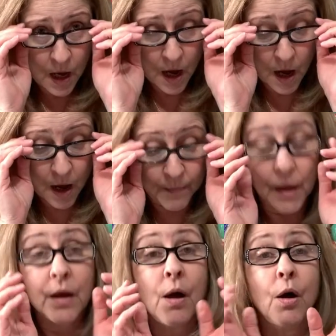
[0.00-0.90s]
um,
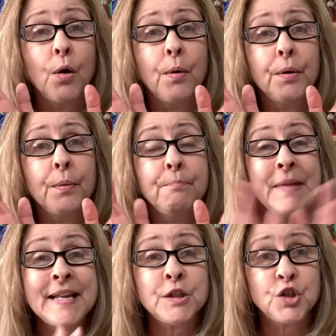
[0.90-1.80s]

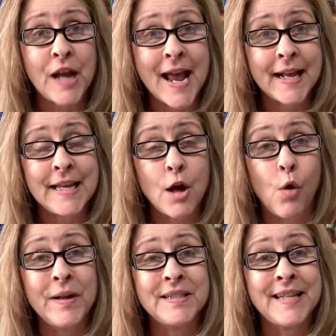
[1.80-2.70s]
me and Jackie
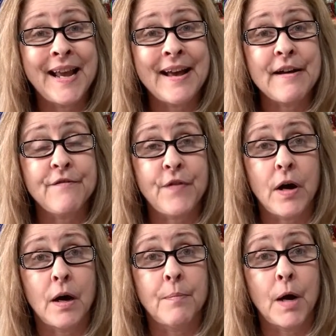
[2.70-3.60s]
always have
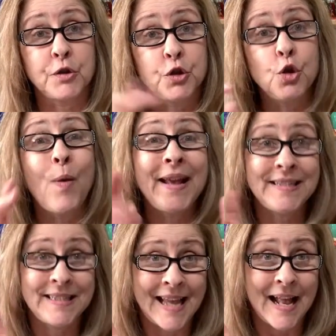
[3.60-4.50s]
um, a two-way
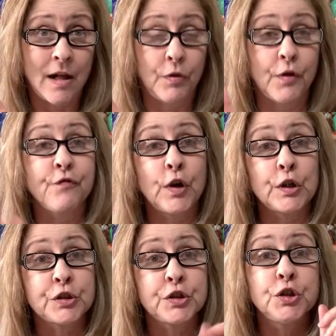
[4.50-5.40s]
sale the
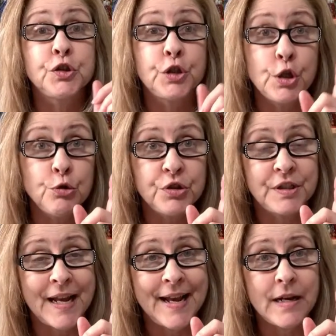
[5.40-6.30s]
first
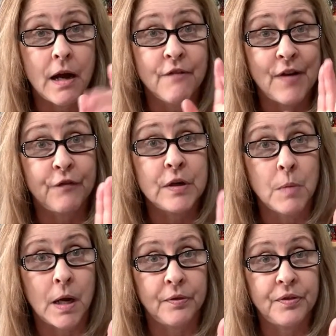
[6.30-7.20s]
Tuesday of every
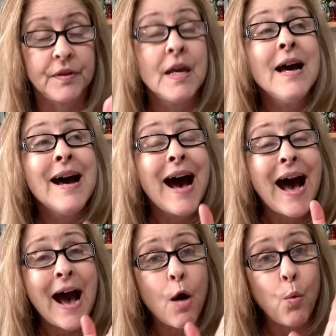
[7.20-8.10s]
month.
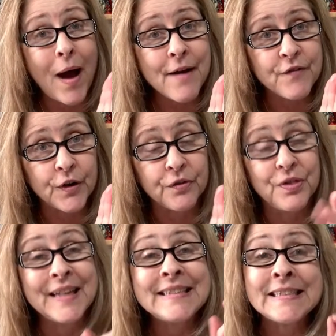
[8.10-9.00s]
However,
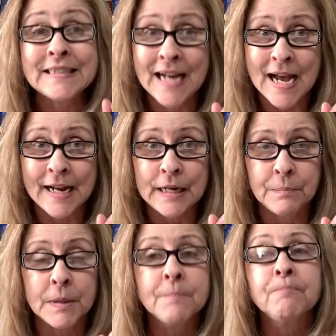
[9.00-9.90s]
this
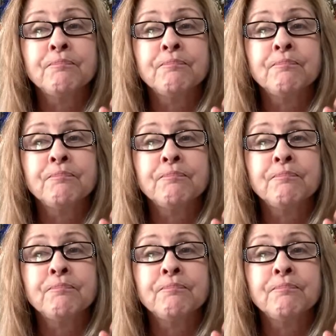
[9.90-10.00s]
time